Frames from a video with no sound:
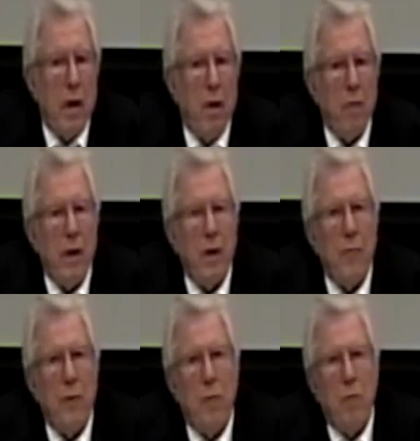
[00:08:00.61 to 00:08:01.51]
only a
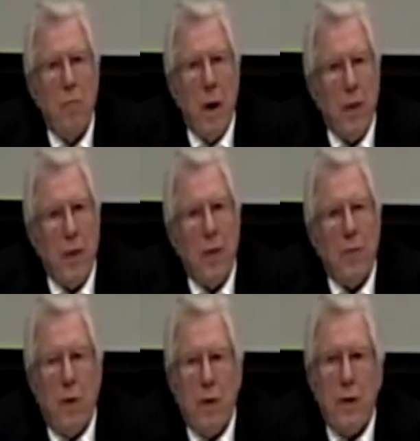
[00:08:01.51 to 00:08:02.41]
few months.
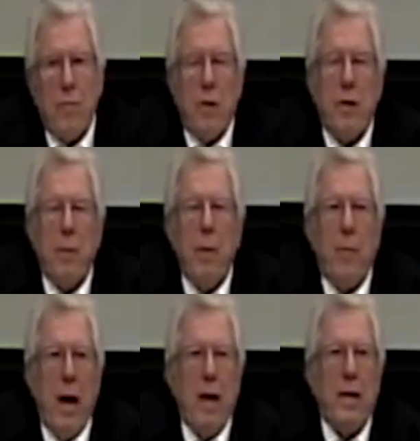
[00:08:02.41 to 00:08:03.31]
Of course, it was
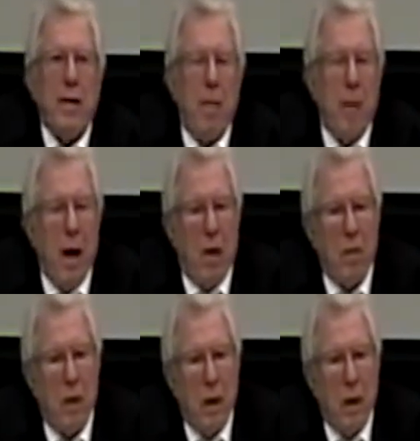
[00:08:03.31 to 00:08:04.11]
prepared somehow.